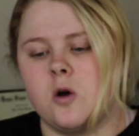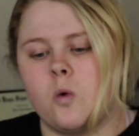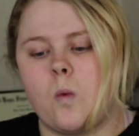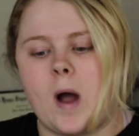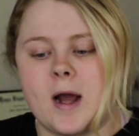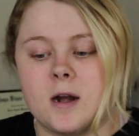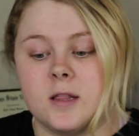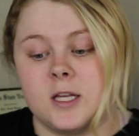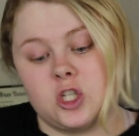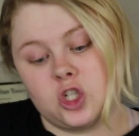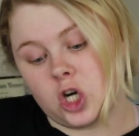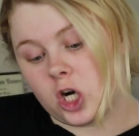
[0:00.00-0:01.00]

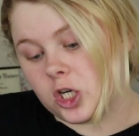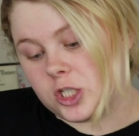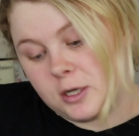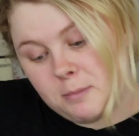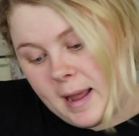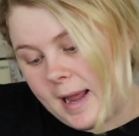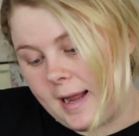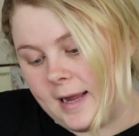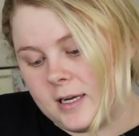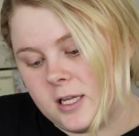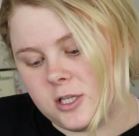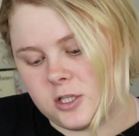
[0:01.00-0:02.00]
wireless charging
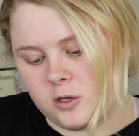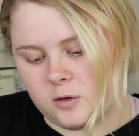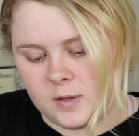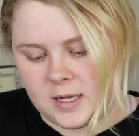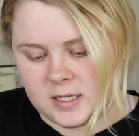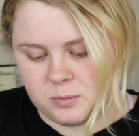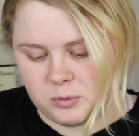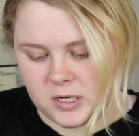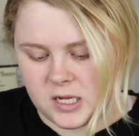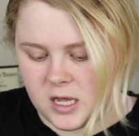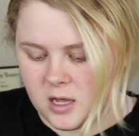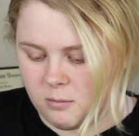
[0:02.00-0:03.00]
pad, so that's
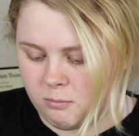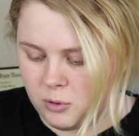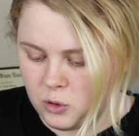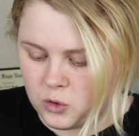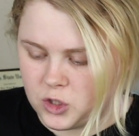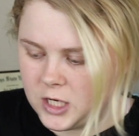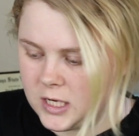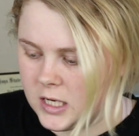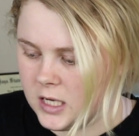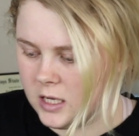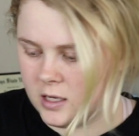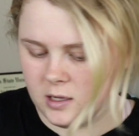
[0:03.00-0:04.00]
pretty bougie.